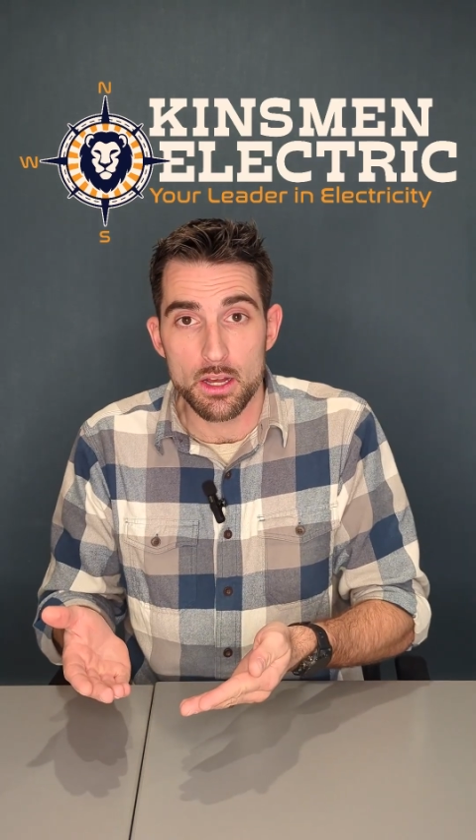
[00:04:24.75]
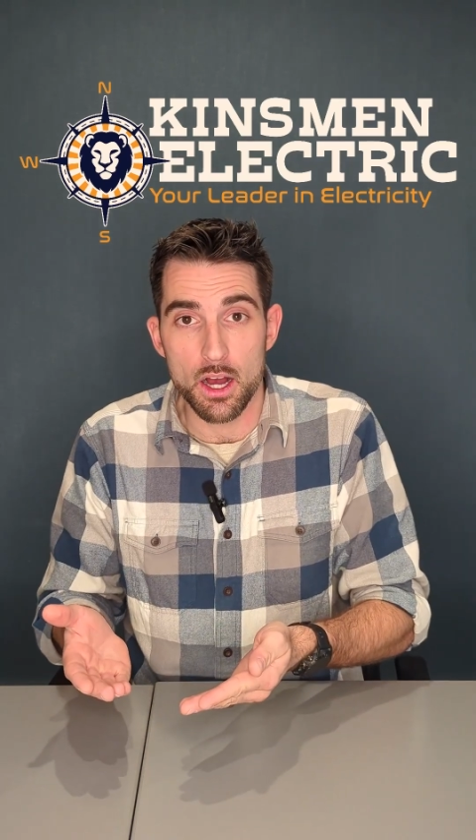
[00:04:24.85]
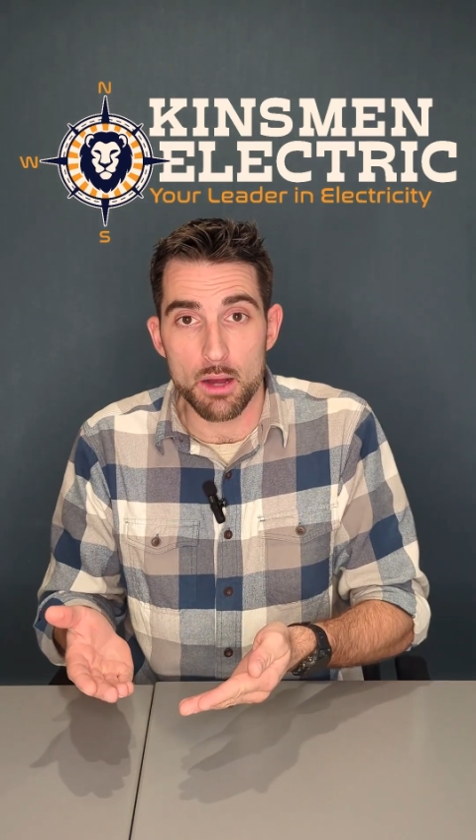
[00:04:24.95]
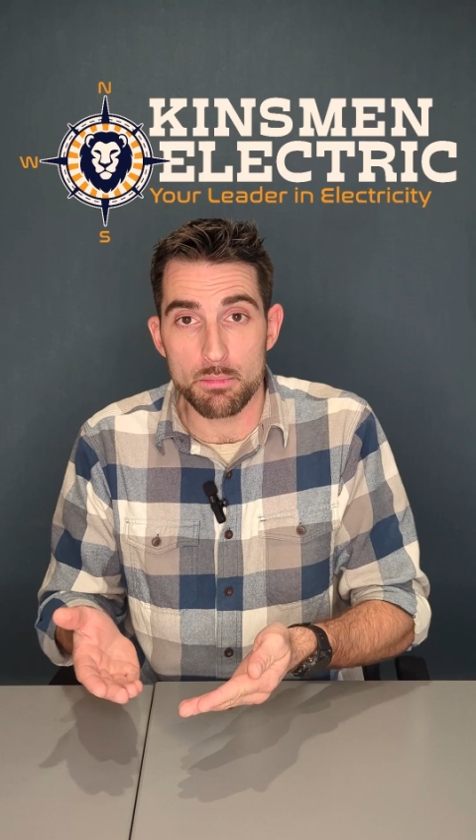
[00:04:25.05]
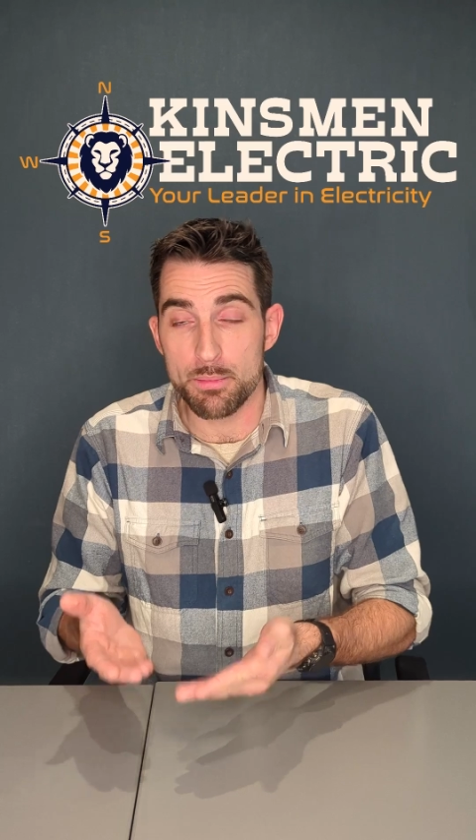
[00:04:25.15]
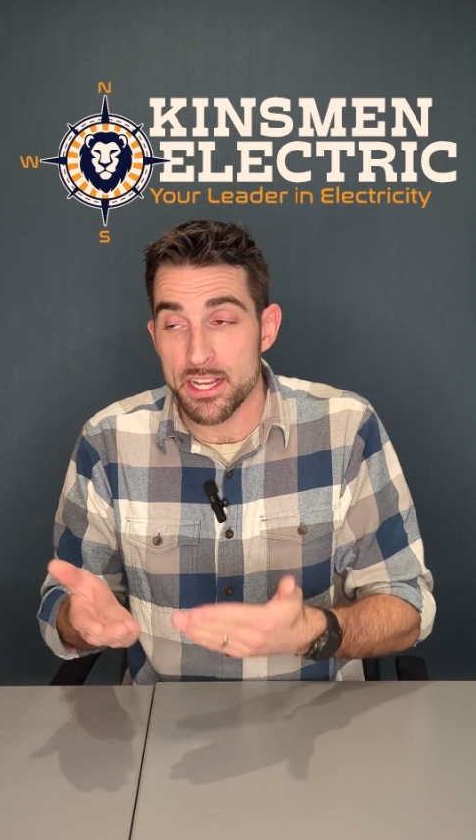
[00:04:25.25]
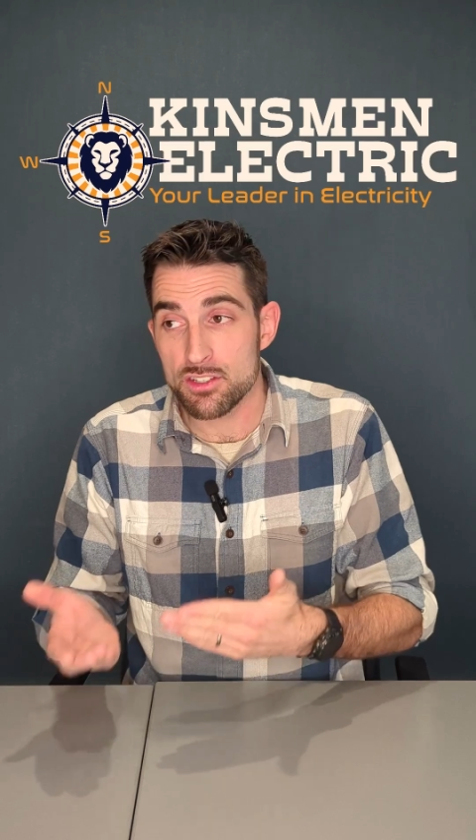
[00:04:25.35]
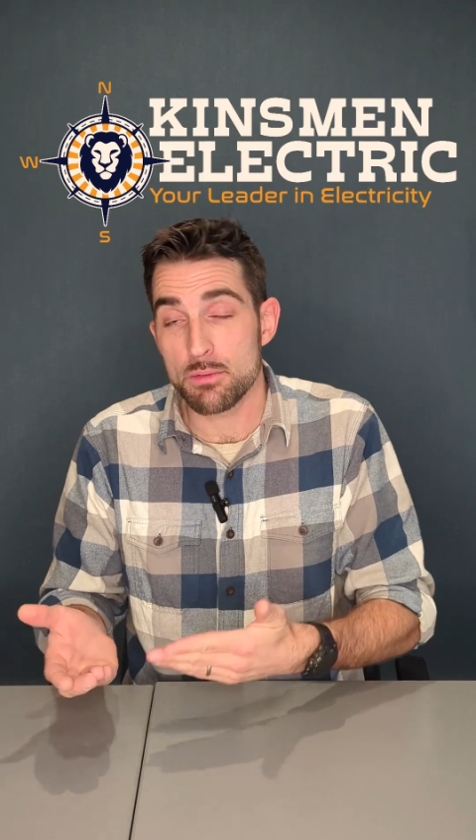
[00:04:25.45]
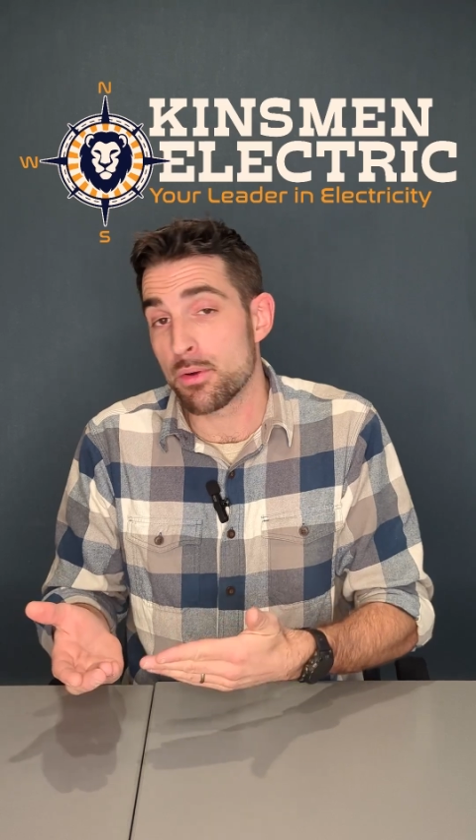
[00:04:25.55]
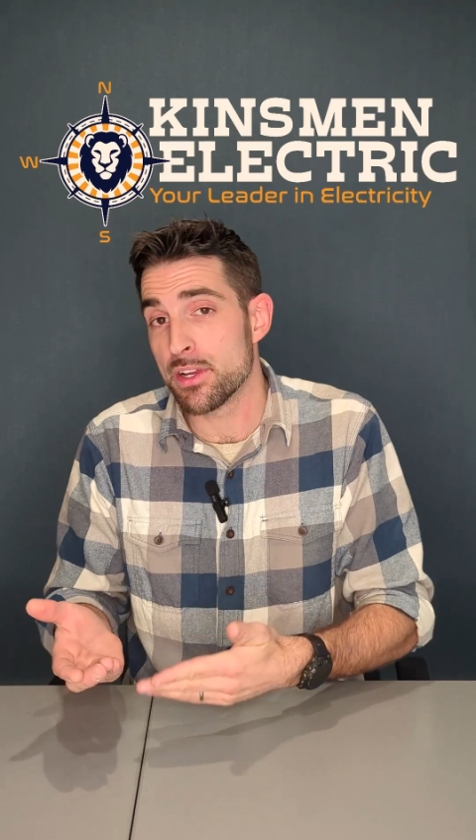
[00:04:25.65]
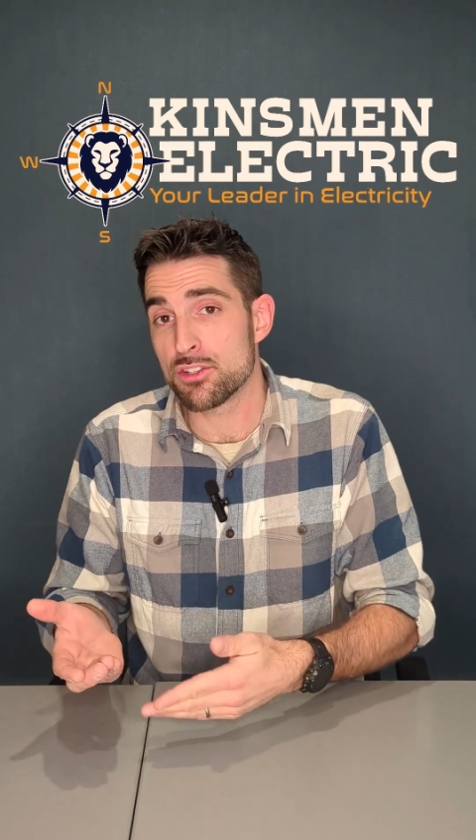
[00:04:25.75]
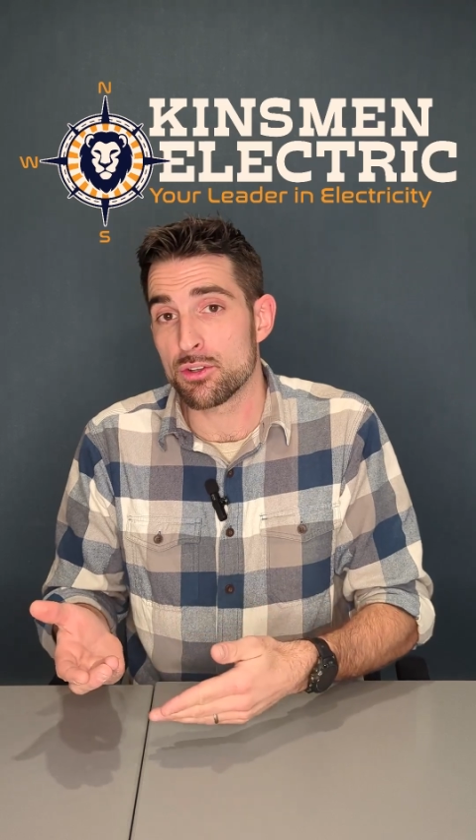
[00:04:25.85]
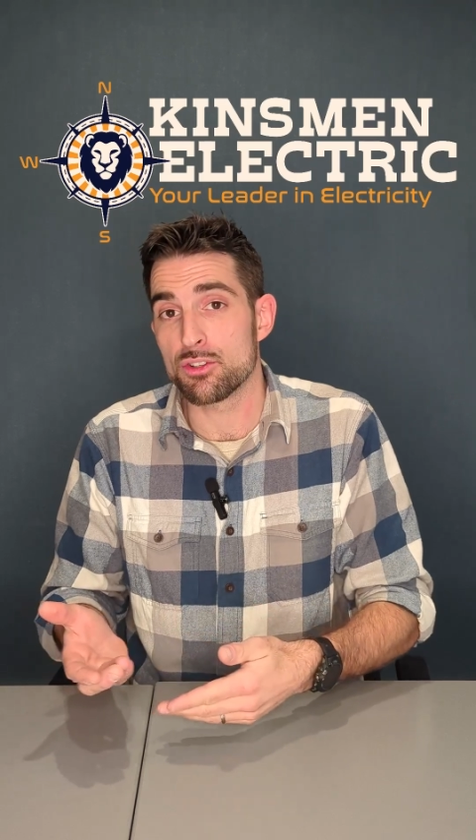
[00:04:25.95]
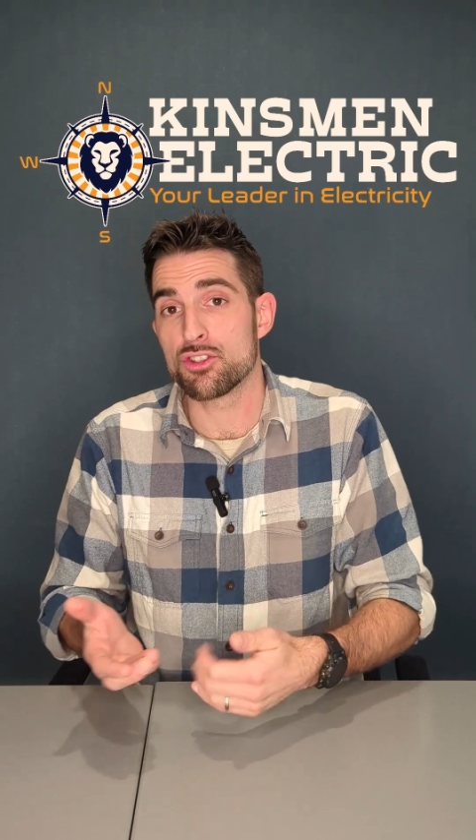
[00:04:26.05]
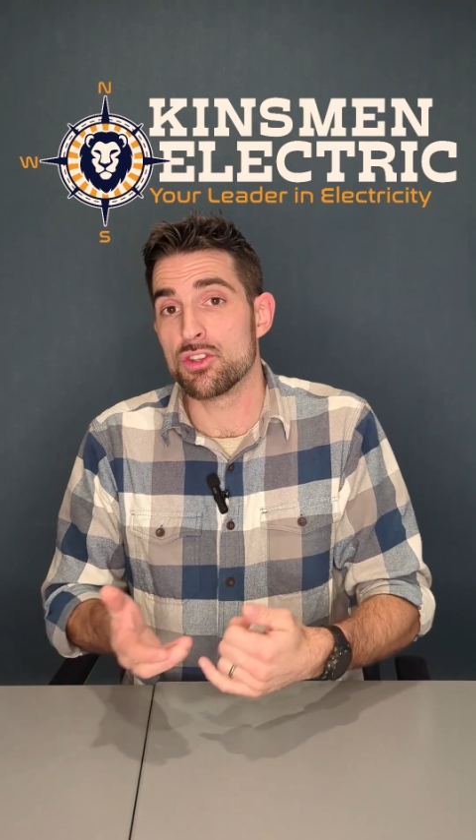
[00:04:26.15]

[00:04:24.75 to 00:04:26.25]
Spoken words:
But based on my research,